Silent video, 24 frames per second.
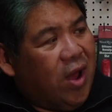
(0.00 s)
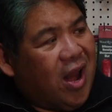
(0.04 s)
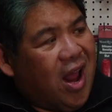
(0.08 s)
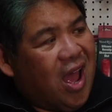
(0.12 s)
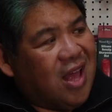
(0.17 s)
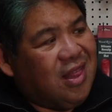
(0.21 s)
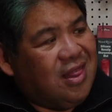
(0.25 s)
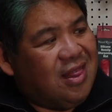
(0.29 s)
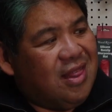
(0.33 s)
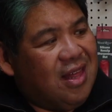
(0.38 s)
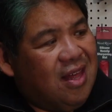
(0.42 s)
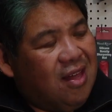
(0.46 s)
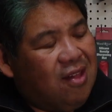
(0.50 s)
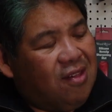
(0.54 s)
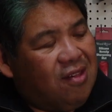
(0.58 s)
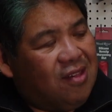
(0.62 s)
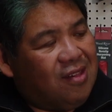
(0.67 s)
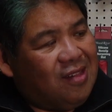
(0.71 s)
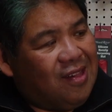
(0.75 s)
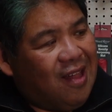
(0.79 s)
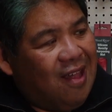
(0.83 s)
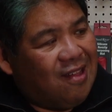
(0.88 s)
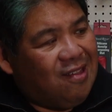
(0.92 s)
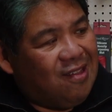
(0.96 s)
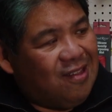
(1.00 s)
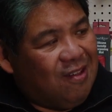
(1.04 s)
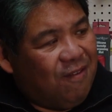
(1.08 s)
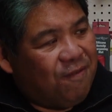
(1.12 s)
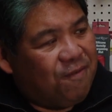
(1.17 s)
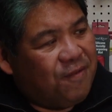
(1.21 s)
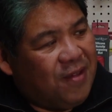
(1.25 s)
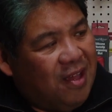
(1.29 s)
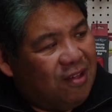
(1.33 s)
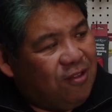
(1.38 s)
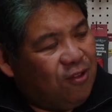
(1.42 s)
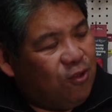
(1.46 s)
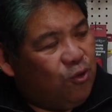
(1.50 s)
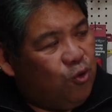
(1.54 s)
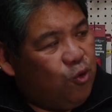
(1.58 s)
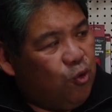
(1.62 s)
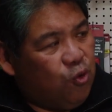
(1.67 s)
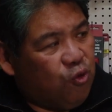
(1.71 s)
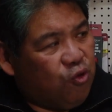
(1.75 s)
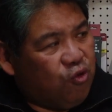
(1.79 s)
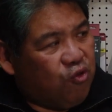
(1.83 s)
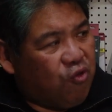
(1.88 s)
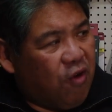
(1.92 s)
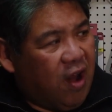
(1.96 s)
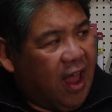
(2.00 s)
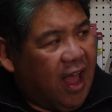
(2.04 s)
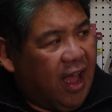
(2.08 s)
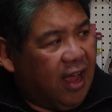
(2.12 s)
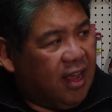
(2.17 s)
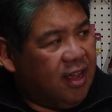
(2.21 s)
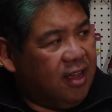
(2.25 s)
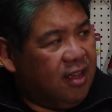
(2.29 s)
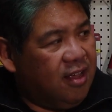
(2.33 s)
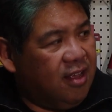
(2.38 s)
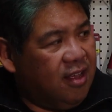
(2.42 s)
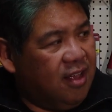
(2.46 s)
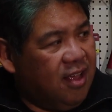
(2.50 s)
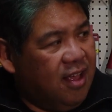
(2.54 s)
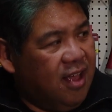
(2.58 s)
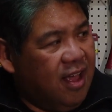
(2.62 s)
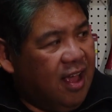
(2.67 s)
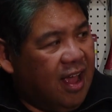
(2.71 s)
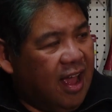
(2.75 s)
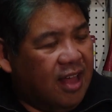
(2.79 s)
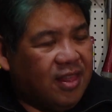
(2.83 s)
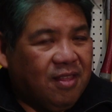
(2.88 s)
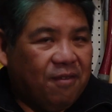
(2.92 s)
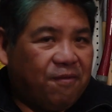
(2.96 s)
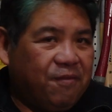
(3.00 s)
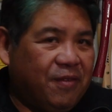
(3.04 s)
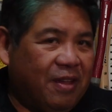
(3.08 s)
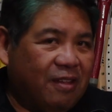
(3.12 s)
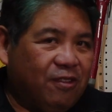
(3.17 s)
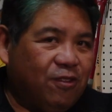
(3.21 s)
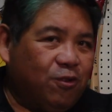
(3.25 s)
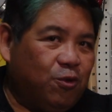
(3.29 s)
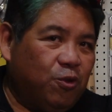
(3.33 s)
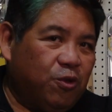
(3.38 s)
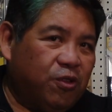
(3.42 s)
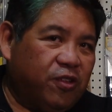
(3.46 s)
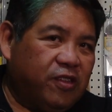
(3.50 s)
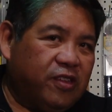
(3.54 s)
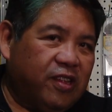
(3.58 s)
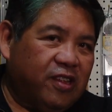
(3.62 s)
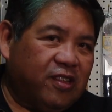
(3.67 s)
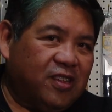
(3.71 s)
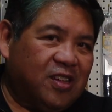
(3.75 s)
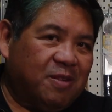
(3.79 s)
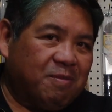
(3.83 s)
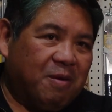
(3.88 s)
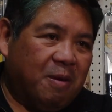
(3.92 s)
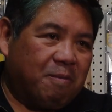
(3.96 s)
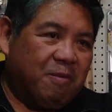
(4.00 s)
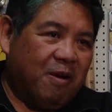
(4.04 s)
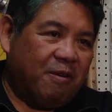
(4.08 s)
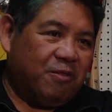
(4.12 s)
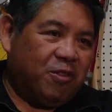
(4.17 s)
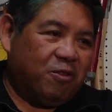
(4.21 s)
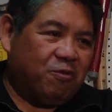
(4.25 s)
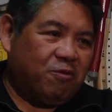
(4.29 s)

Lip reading: I think sets the Festool track and the Festool system above the